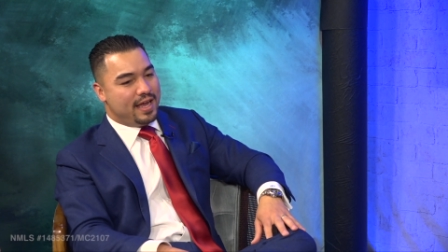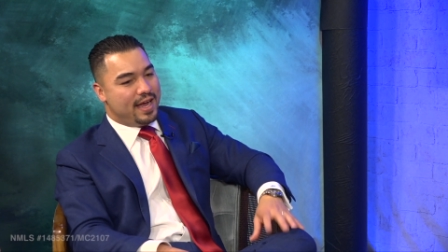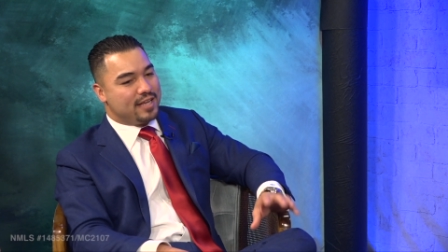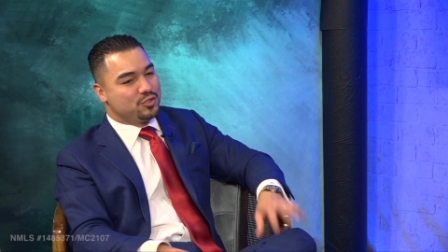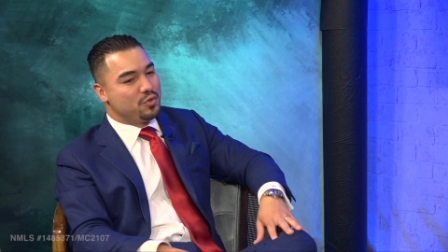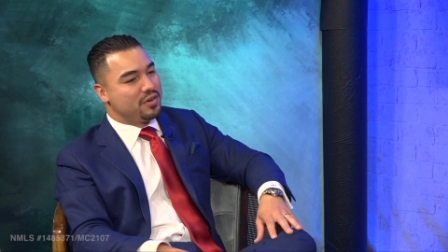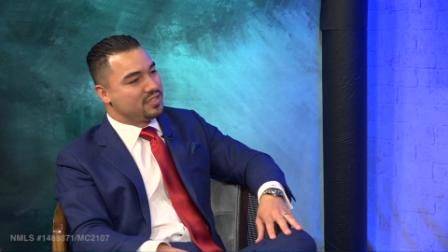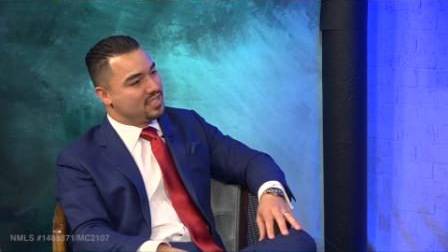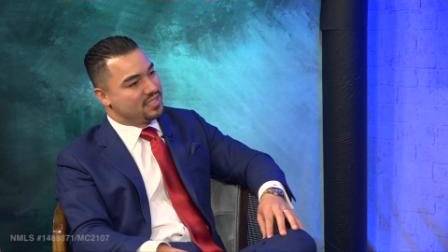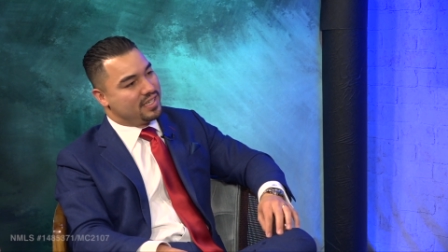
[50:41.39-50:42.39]
had
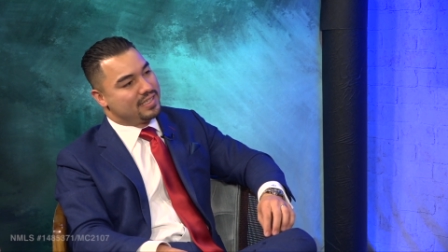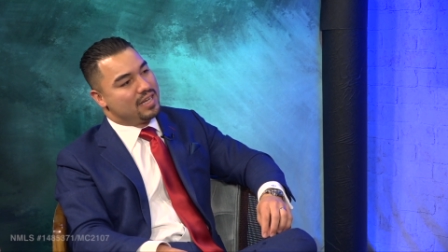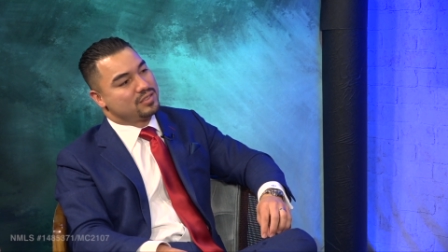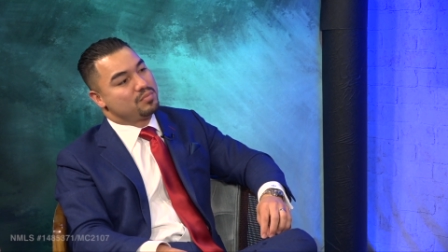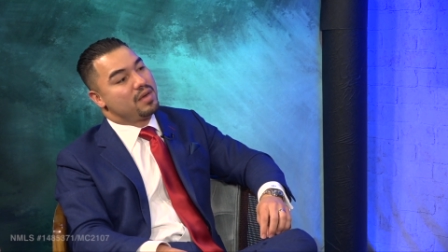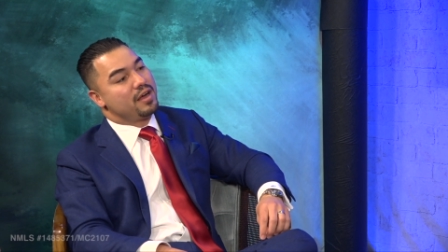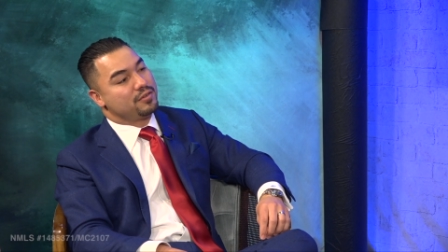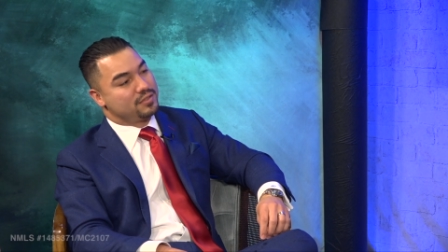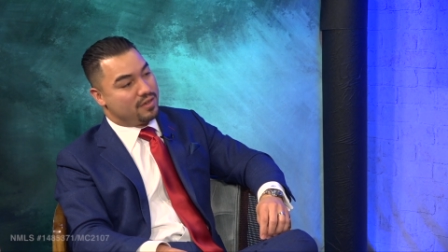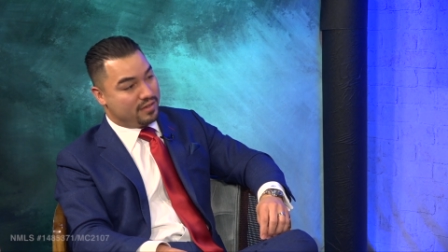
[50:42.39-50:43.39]
268,000
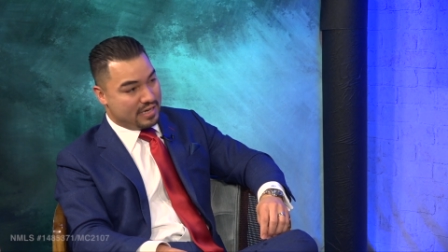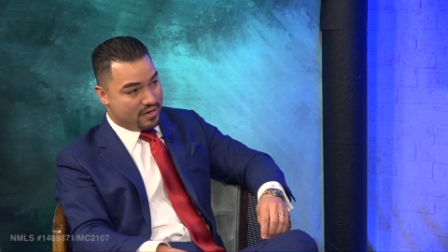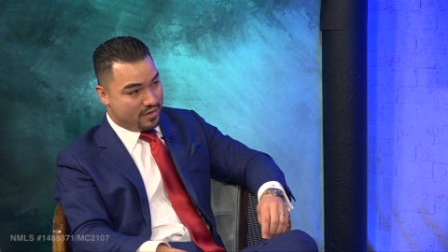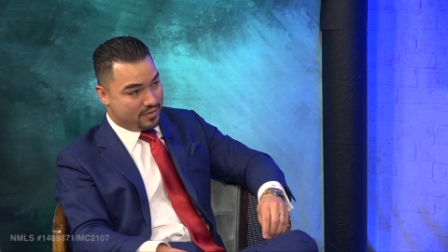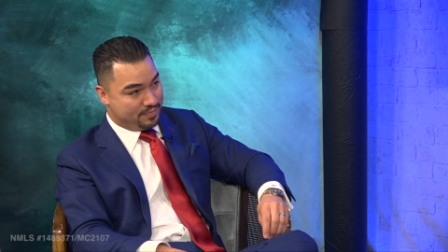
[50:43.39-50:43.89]
miles on that car.